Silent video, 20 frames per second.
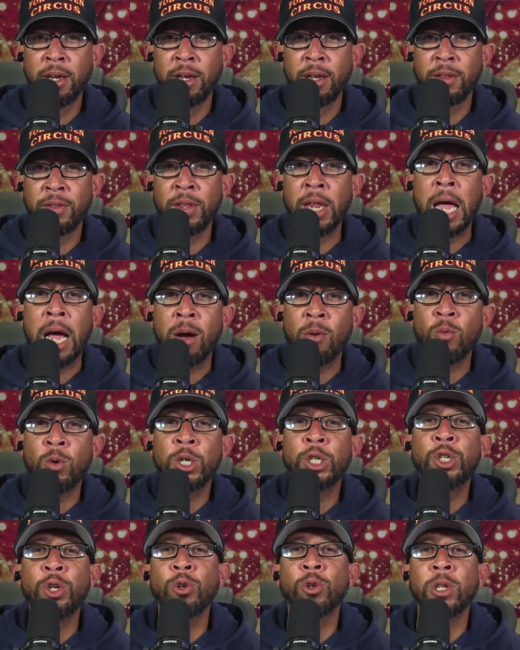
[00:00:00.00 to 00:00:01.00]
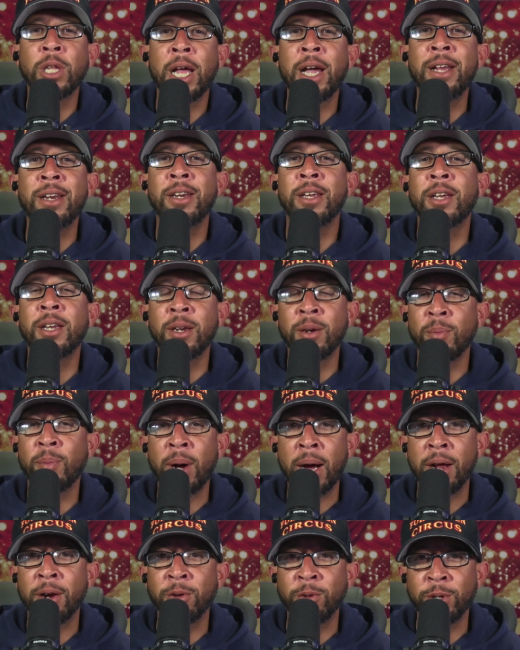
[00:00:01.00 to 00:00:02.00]
That was your lightning in a
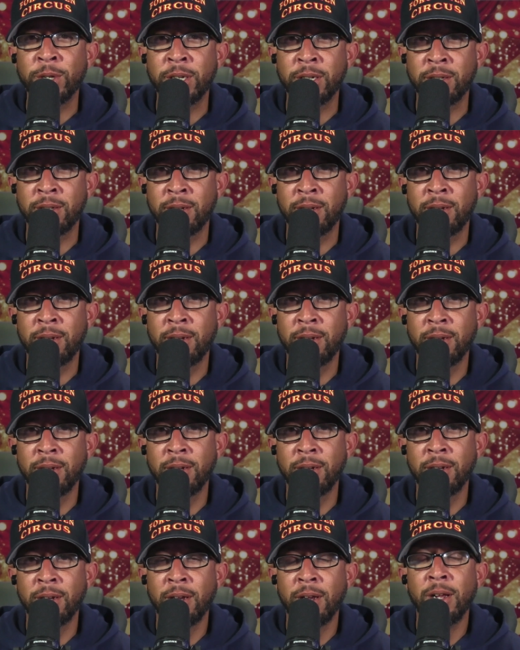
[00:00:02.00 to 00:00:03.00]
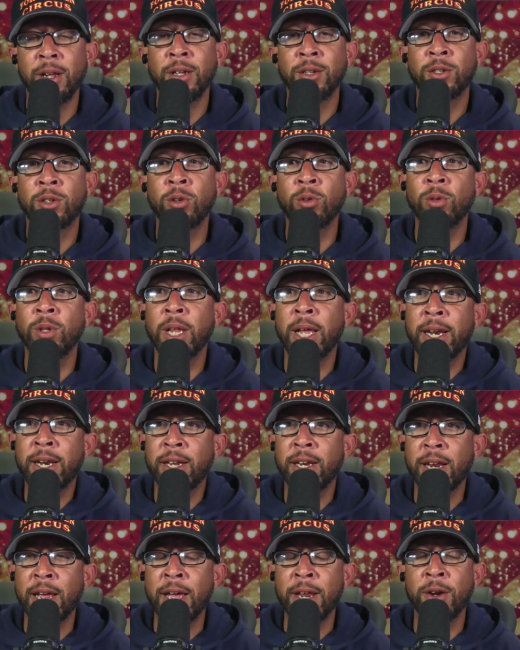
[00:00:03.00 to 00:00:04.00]
bottle, Disney. So let
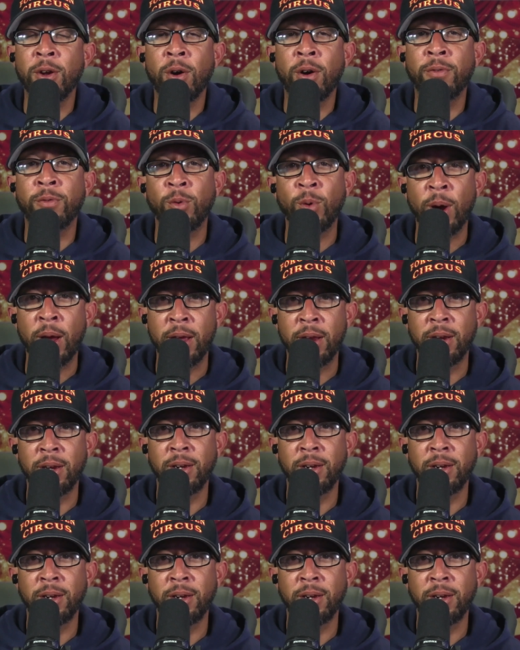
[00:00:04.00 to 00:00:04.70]
it end off right.